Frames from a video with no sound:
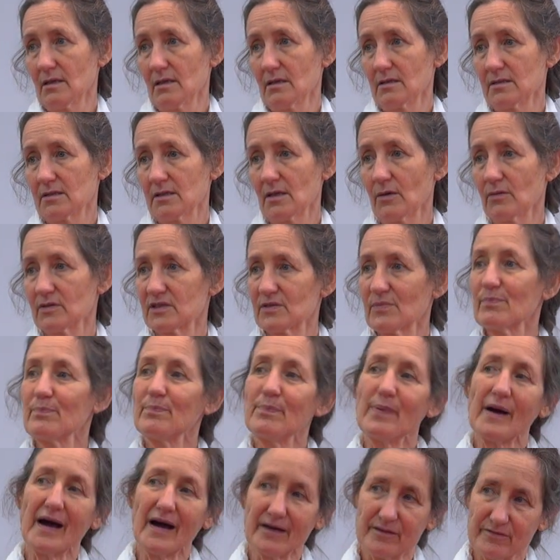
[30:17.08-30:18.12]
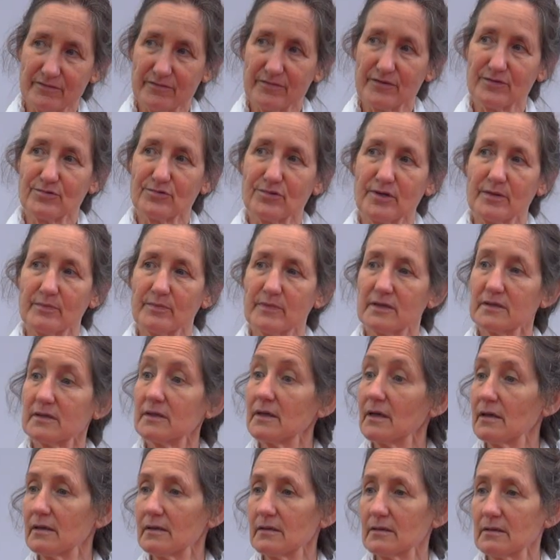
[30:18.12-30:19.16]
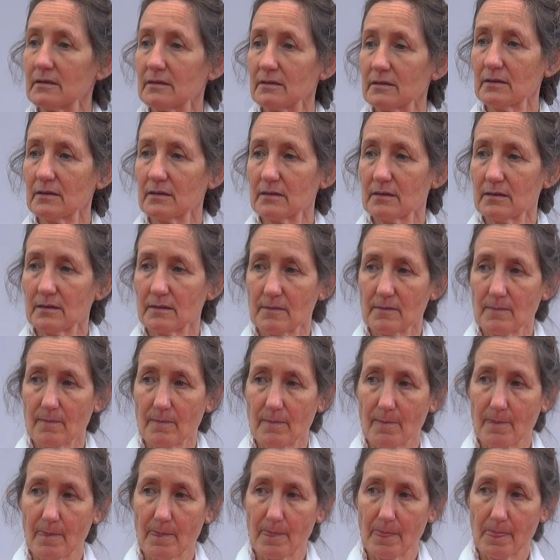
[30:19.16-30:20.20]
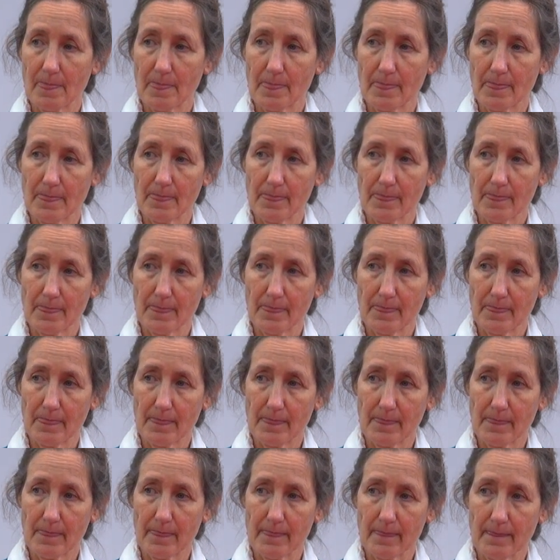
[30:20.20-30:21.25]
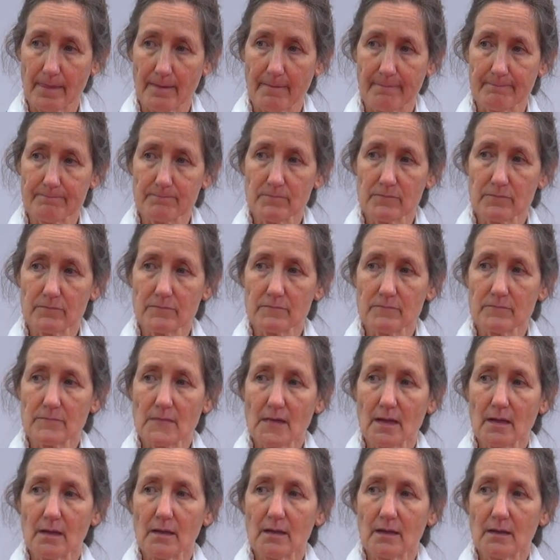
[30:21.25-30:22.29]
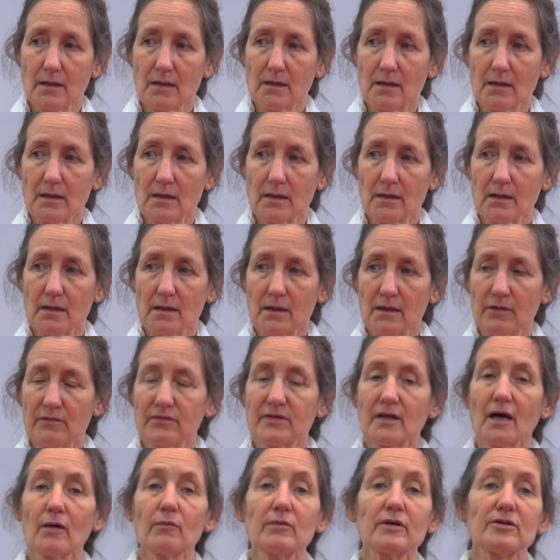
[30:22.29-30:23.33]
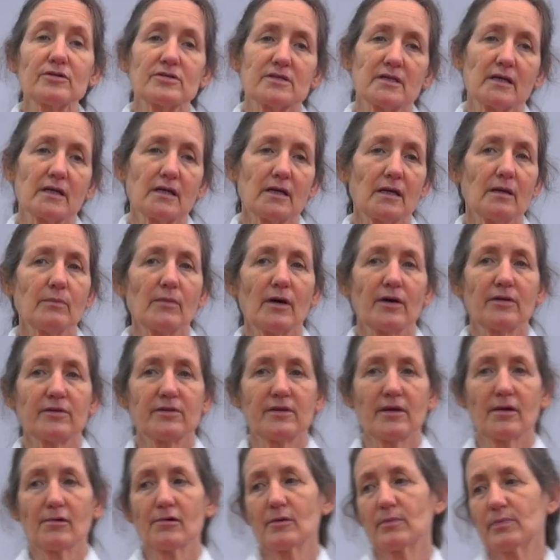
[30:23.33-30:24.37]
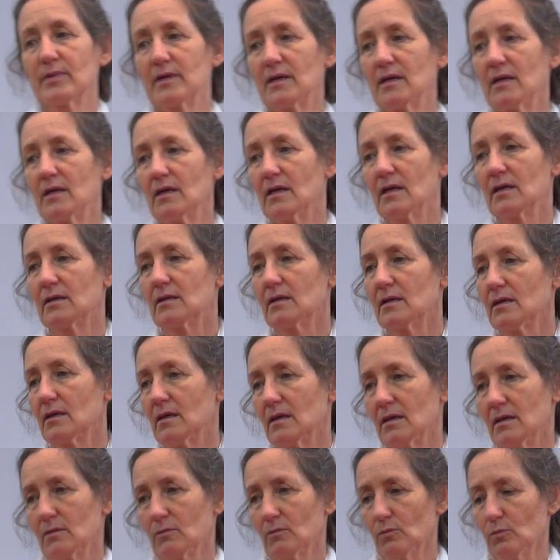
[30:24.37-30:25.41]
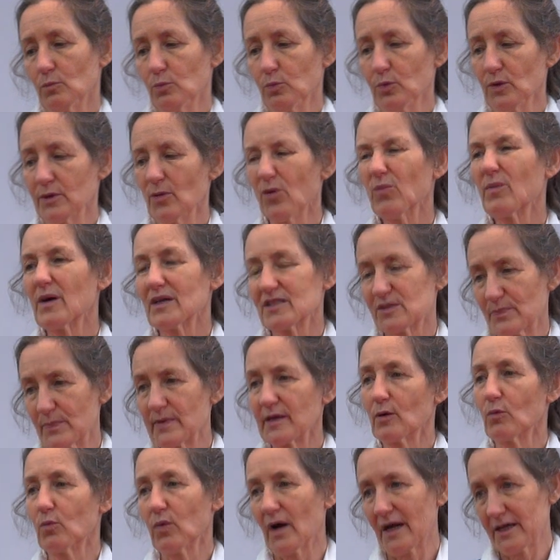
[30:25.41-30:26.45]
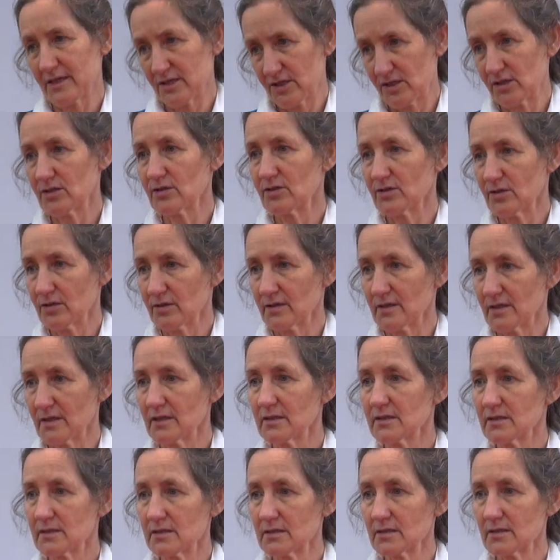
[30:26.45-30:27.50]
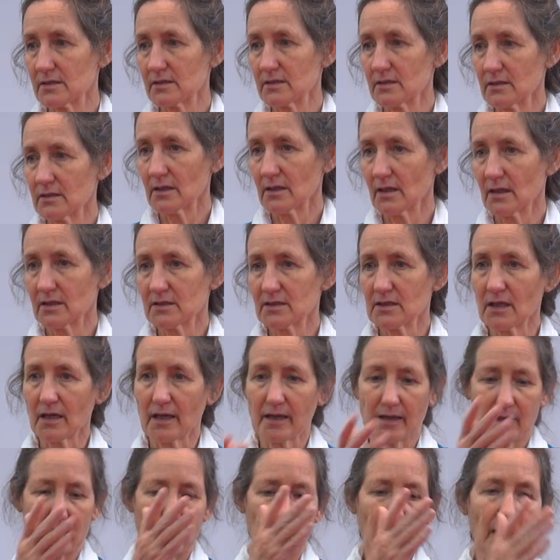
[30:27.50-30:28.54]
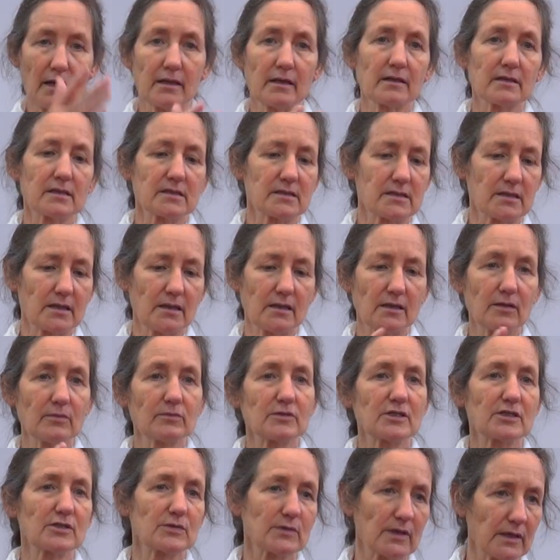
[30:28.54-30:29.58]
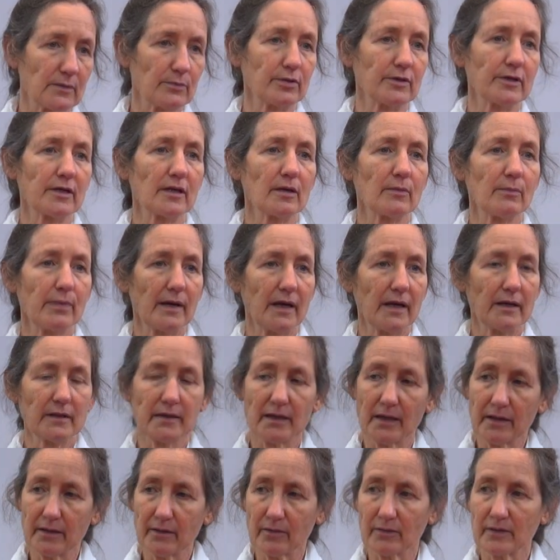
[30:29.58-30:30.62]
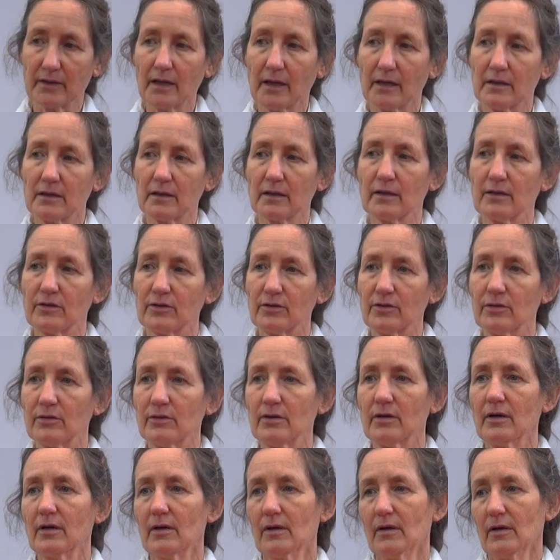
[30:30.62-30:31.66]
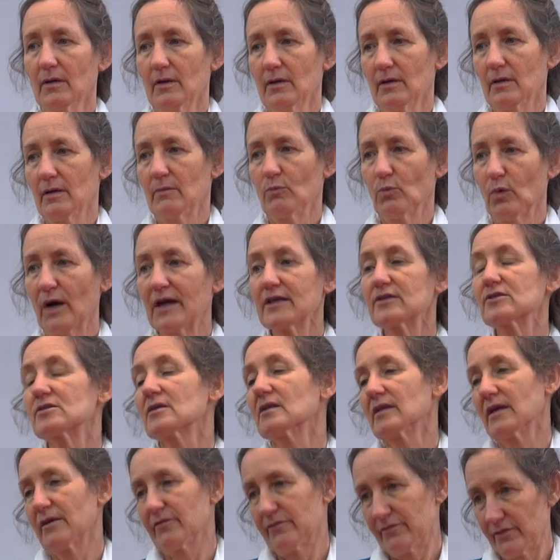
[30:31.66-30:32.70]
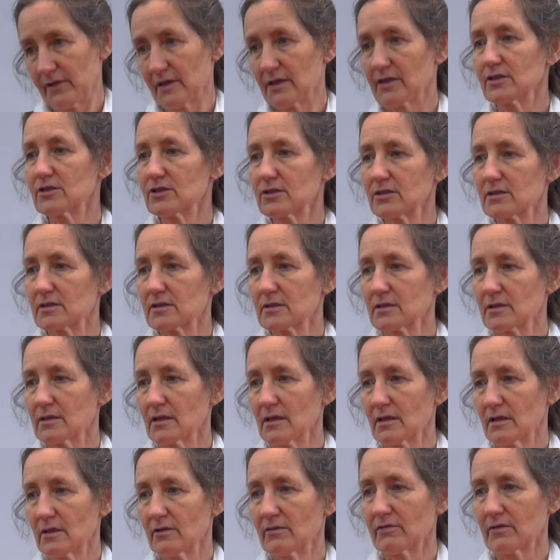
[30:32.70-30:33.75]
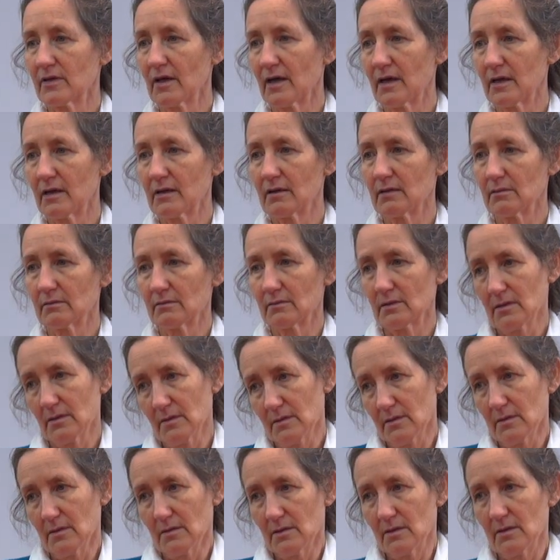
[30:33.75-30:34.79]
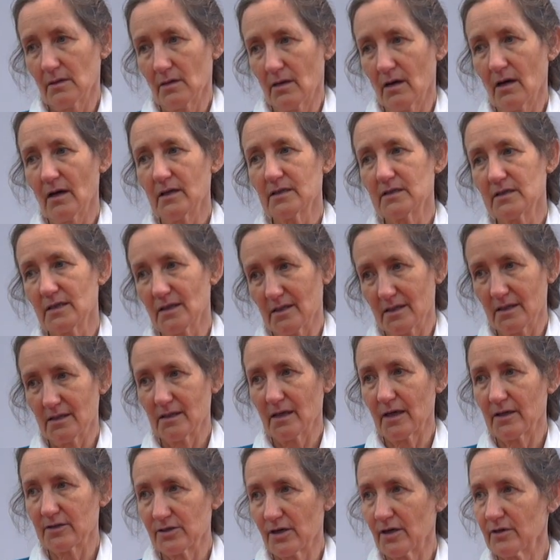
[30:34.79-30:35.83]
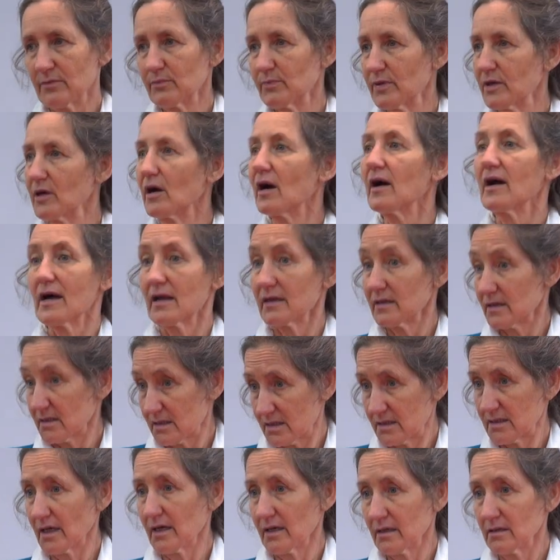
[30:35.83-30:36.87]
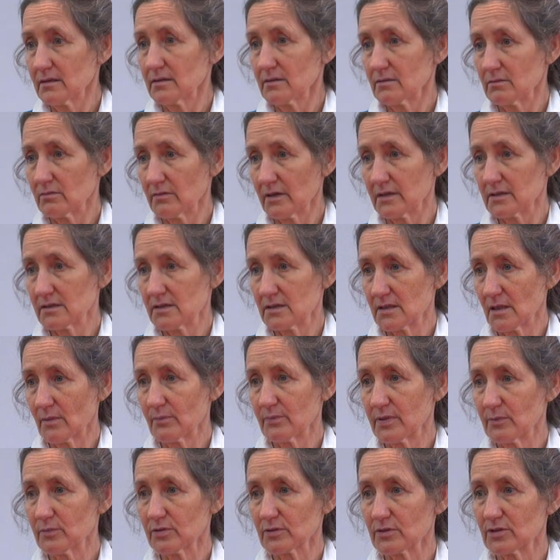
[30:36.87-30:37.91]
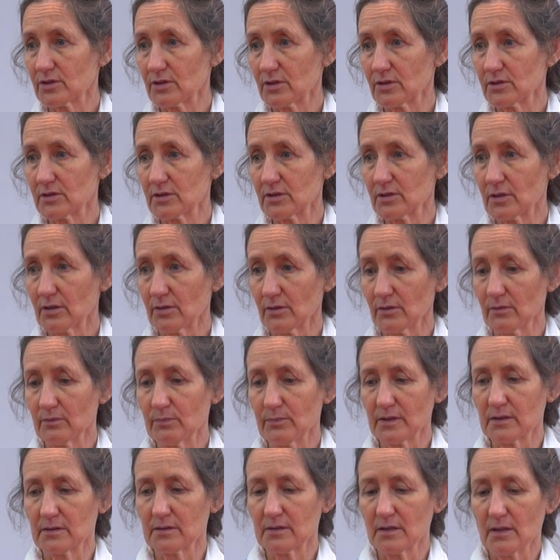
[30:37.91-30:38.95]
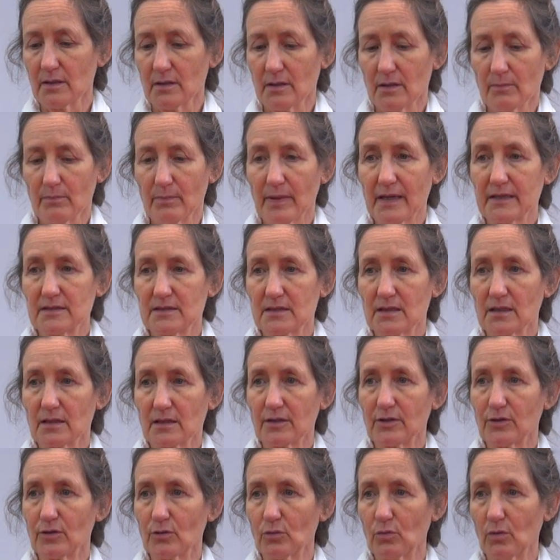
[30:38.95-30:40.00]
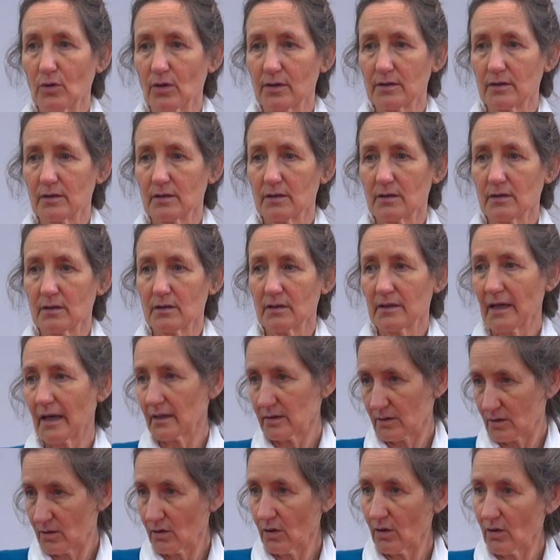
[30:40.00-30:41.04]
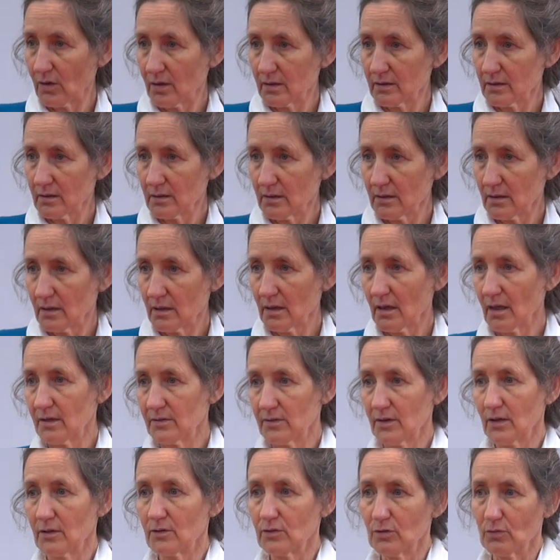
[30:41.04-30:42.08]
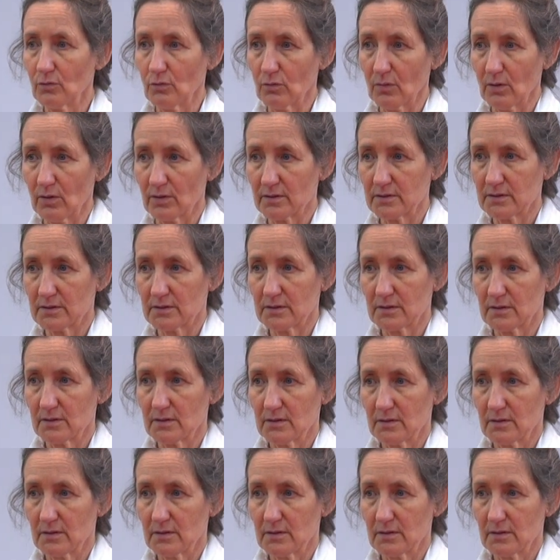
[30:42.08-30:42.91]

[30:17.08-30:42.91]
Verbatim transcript: So it's part of the treatment, yeah? What they were using chemotherapy? Could that be helpful? if they were using chemotherapy, it would almost be a waste to do this. It's like cutting the skin. I'm just keep putting a Band-Aid on, cutting it. You wait till they're finished, and if they, ideally they don't, but I understand when some people choose to, but basically you want that gone, and then you want